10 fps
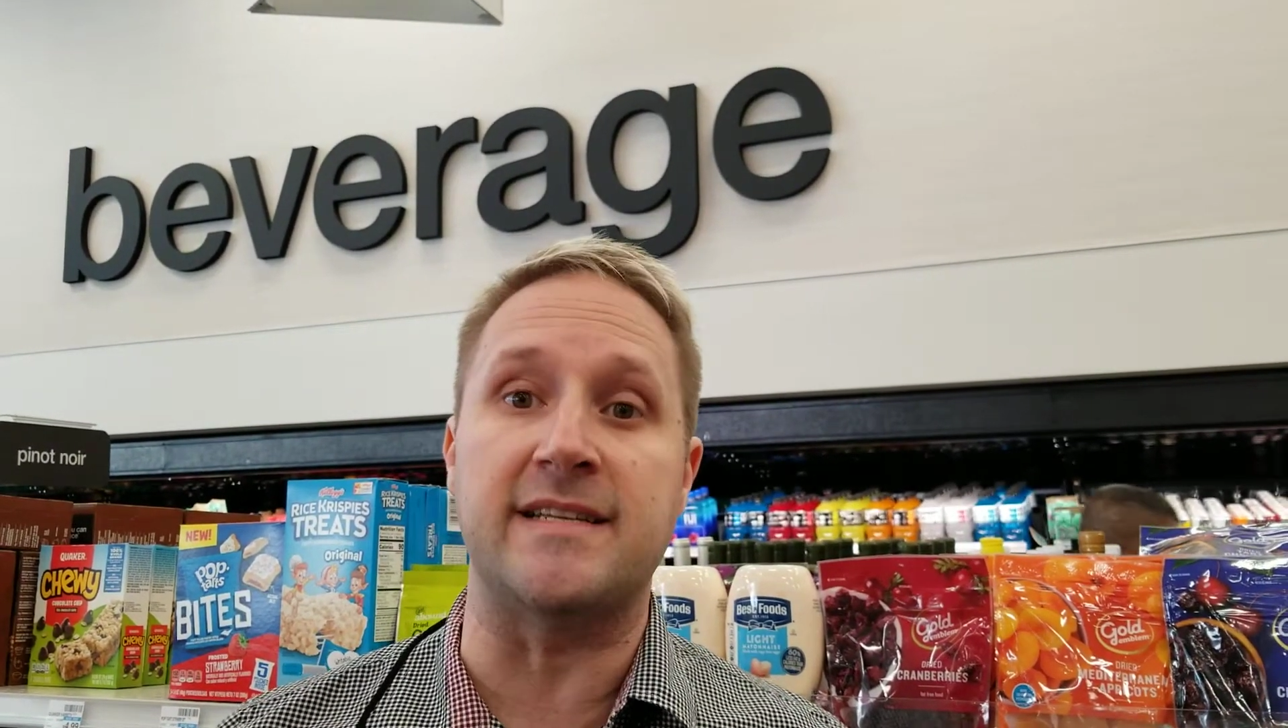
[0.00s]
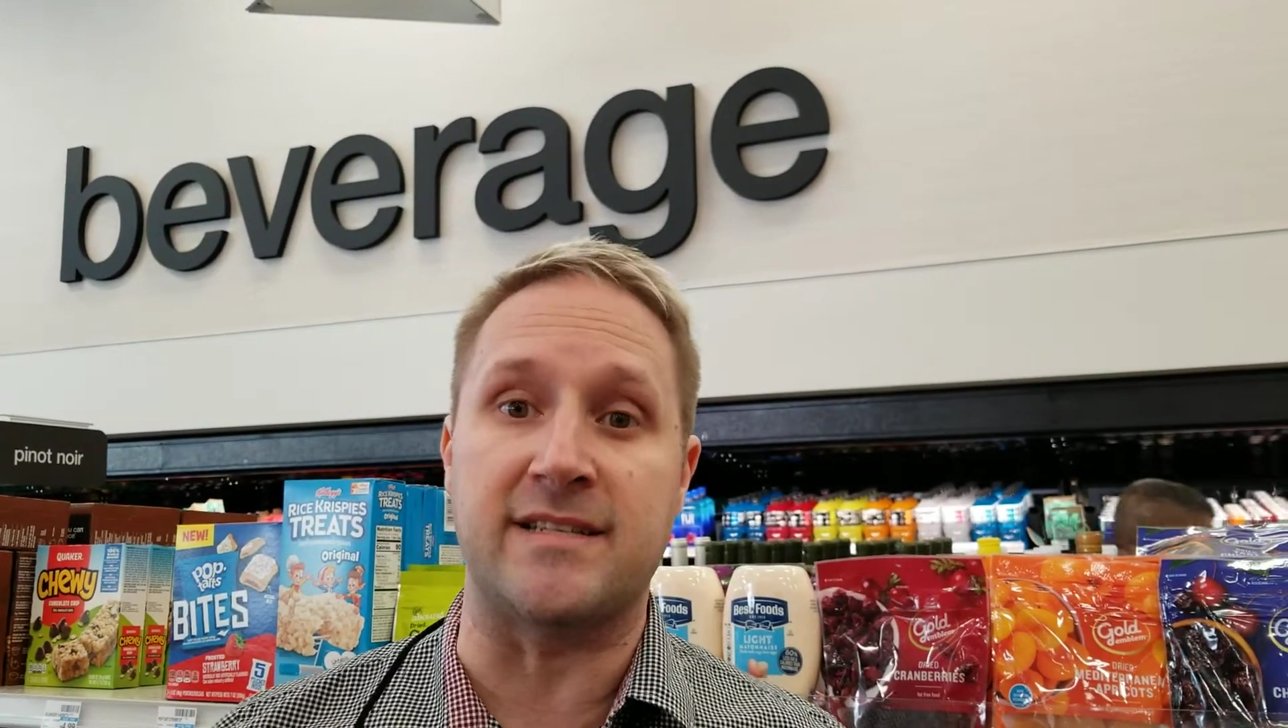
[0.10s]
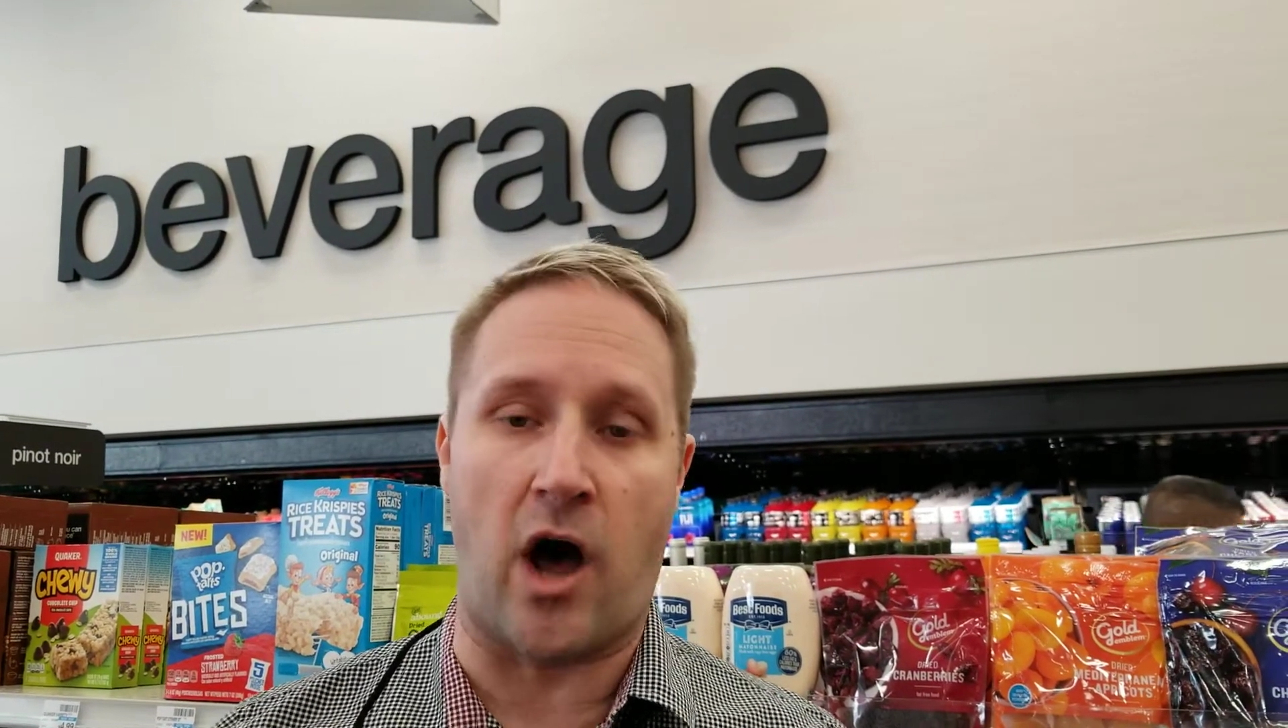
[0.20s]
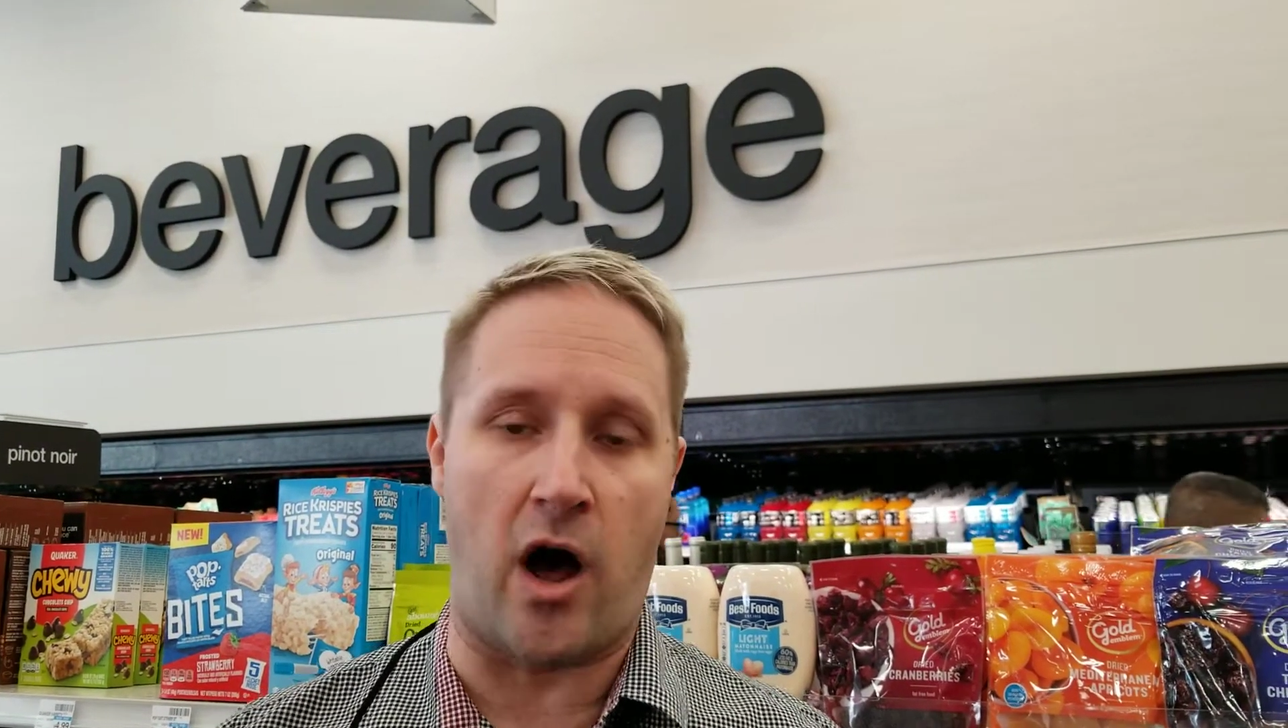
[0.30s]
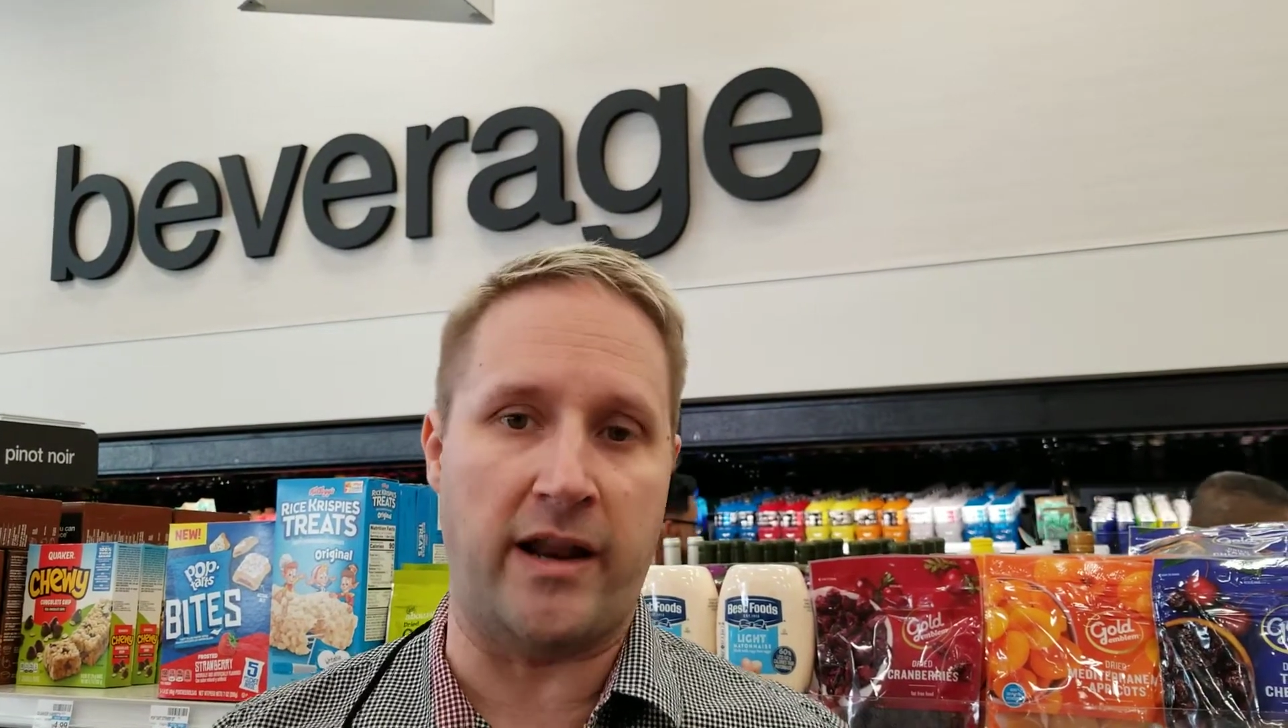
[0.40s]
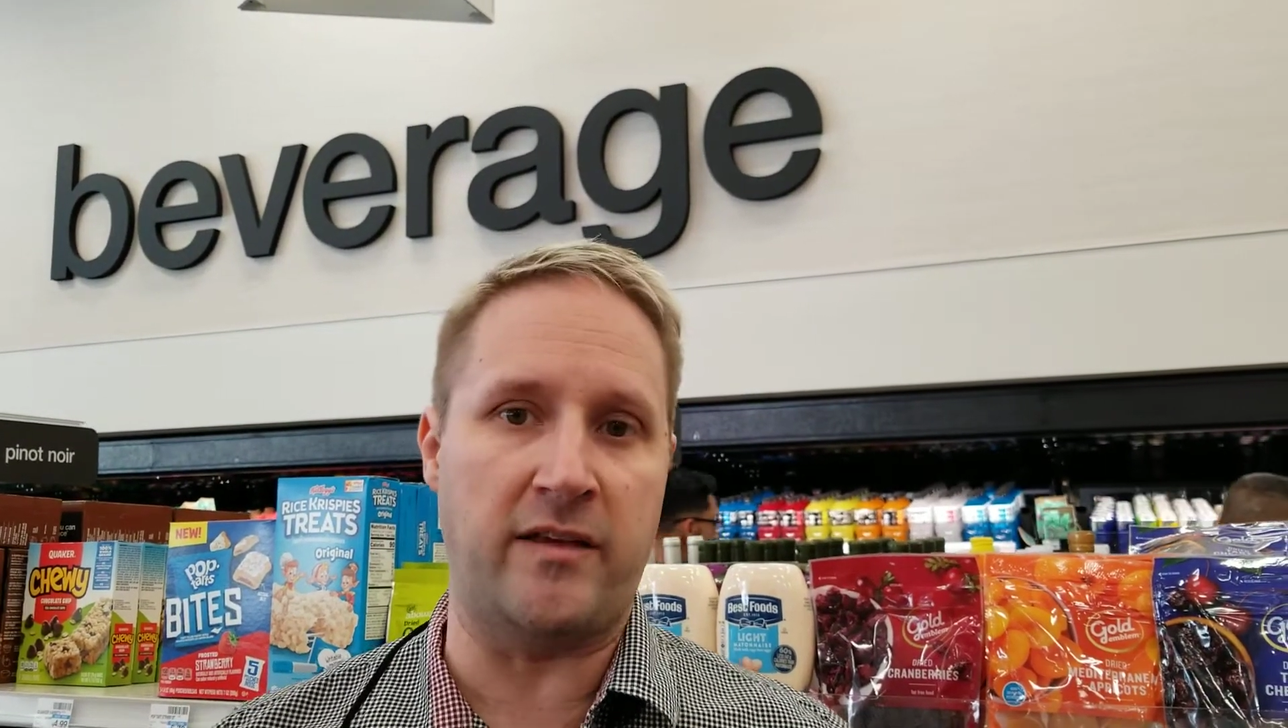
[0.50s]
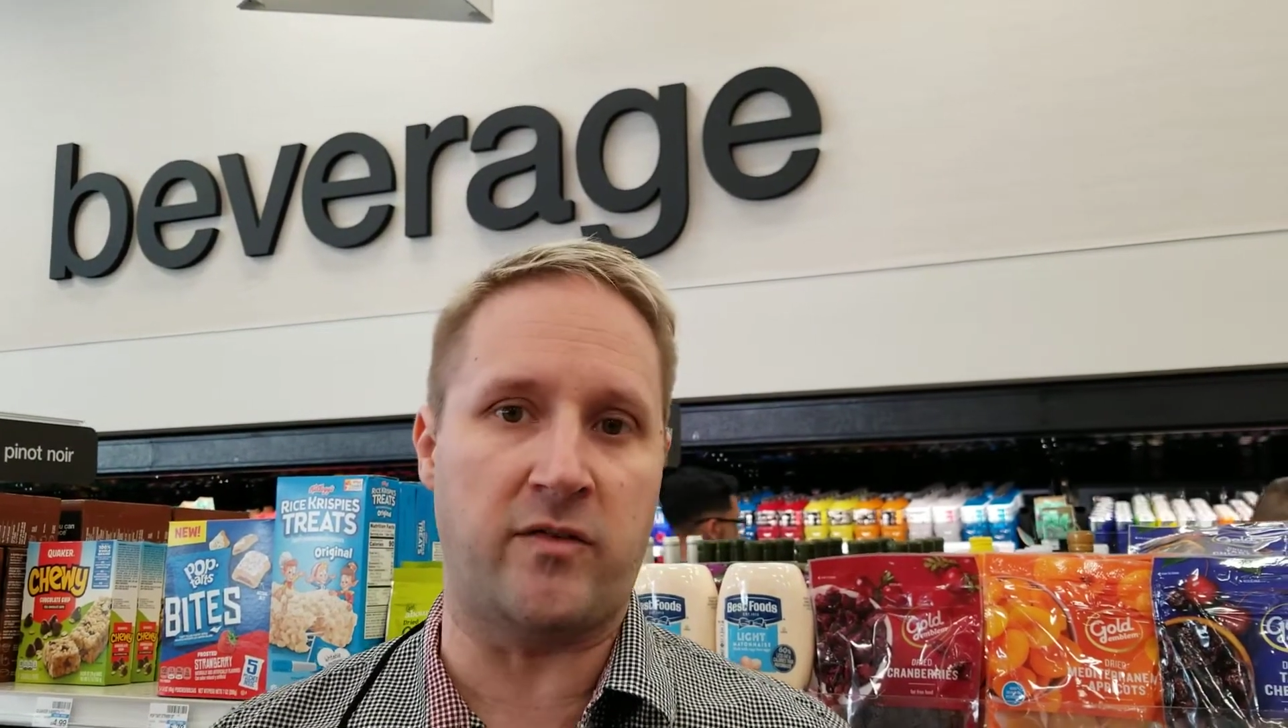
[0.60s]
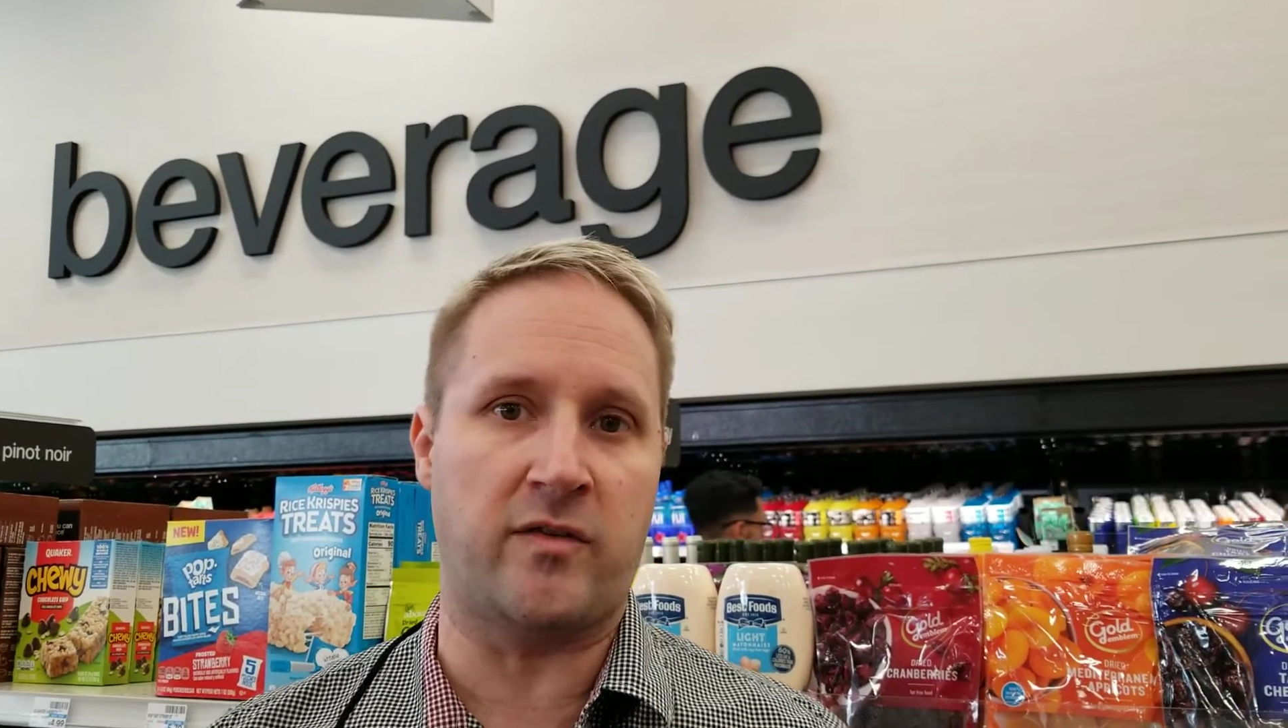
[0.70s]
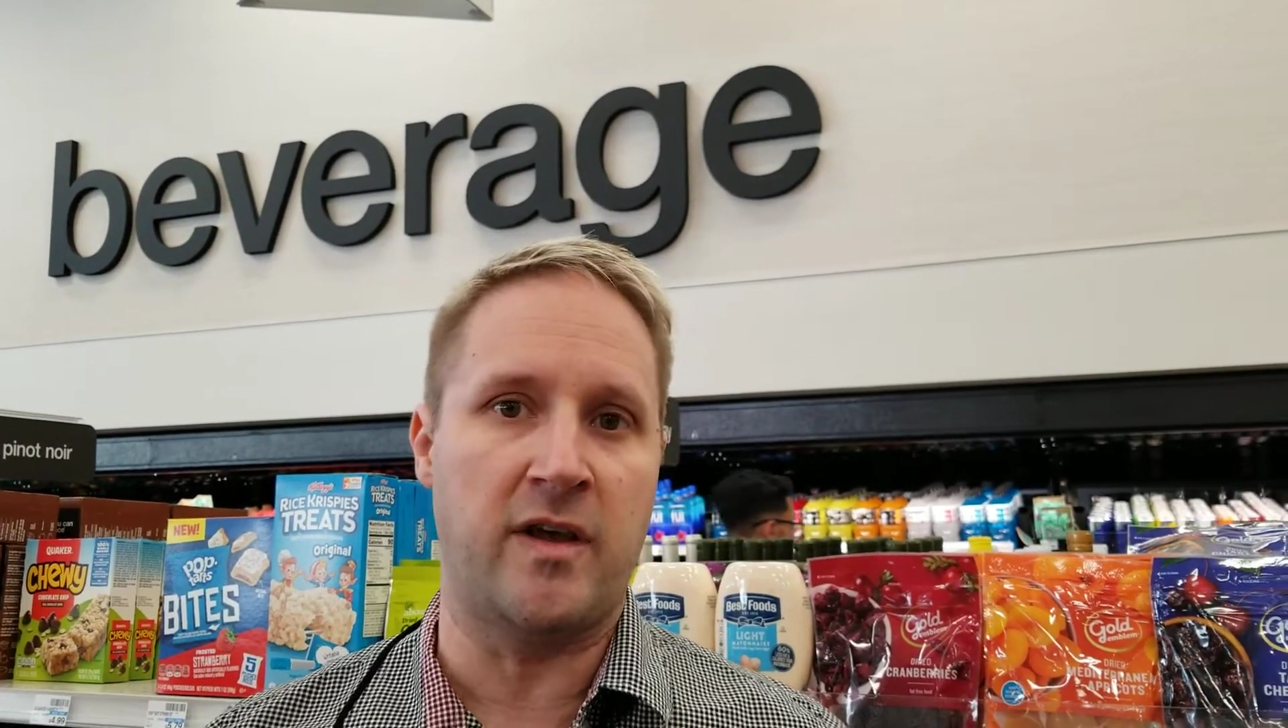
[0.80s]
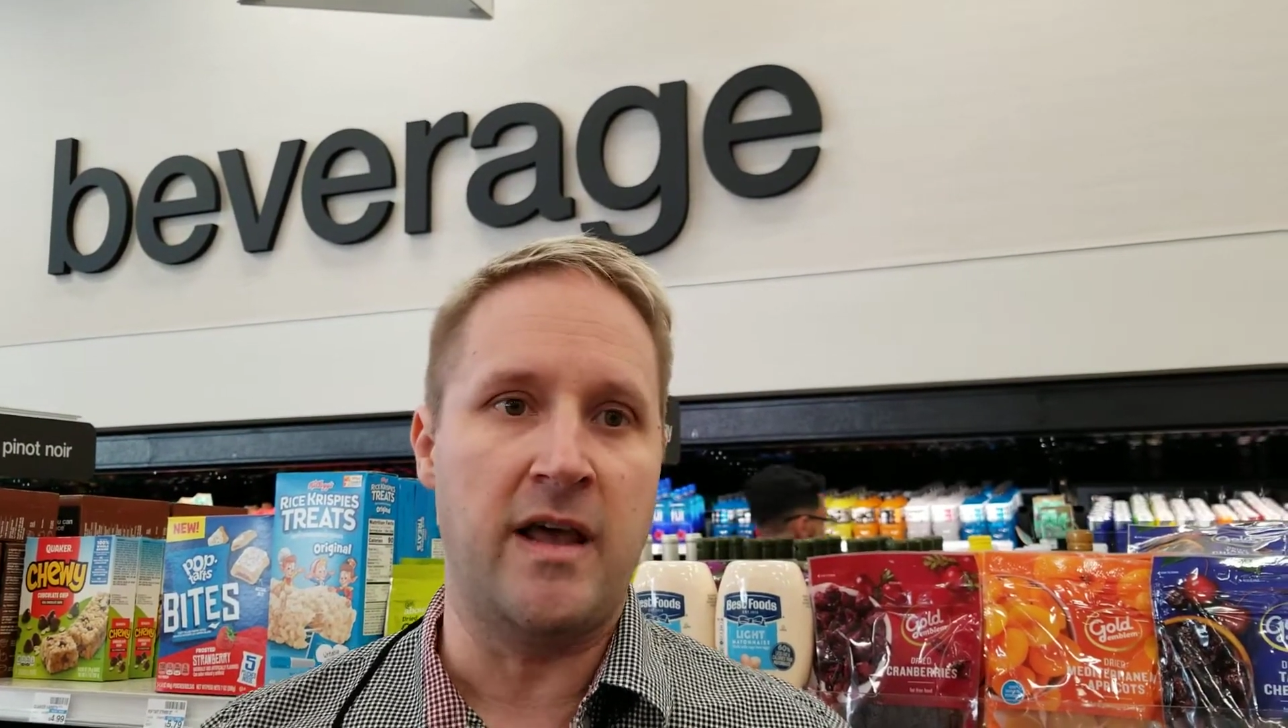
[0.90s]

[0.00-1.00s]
as honest,